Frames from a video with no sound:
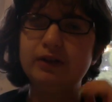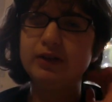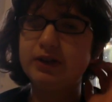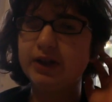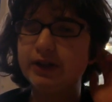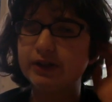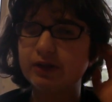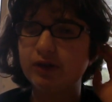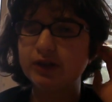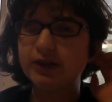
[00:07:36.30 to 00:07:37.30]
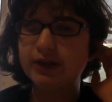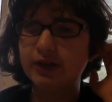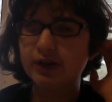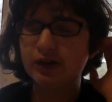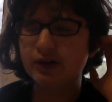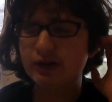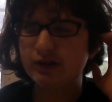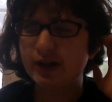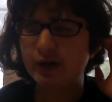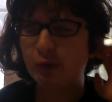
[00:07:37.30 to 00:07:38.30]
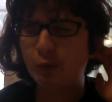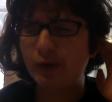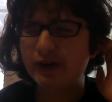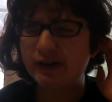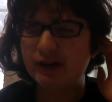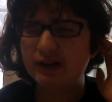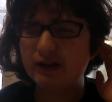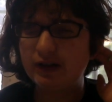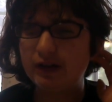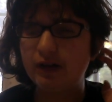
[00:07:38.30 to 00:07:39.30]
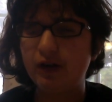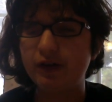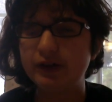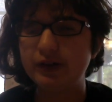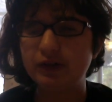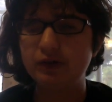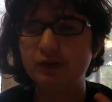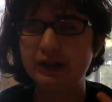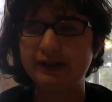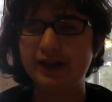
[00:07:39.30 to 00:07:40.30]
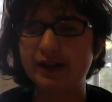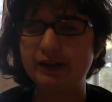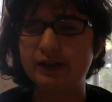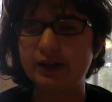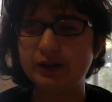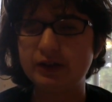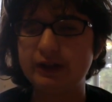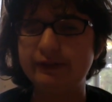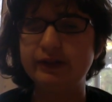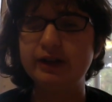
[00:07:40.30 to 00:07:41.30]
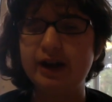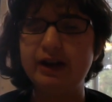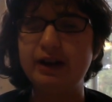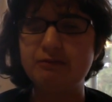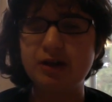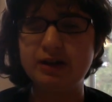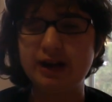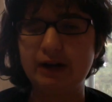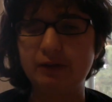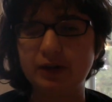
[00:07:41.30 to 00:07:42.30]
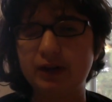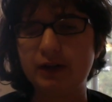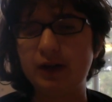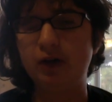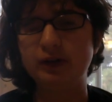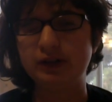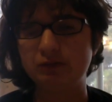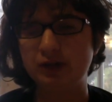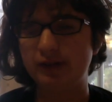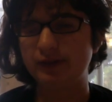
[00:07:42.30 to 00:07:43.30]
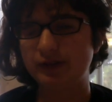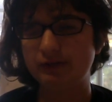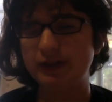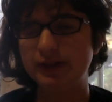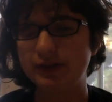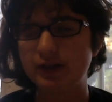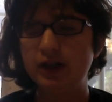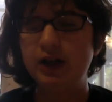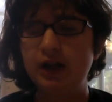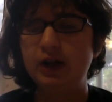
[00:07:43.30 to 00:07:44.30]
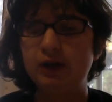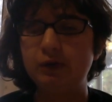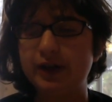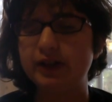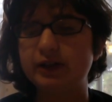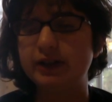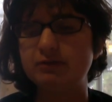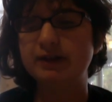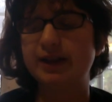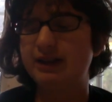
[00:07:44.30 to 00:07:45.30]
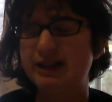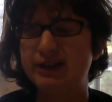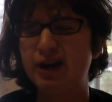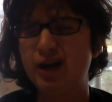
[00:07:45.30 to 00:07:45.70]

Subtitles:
Jace is questioning her, like, what are you exactly? Because if you're not a mundane, which they call humans for some reason, regular humans at least,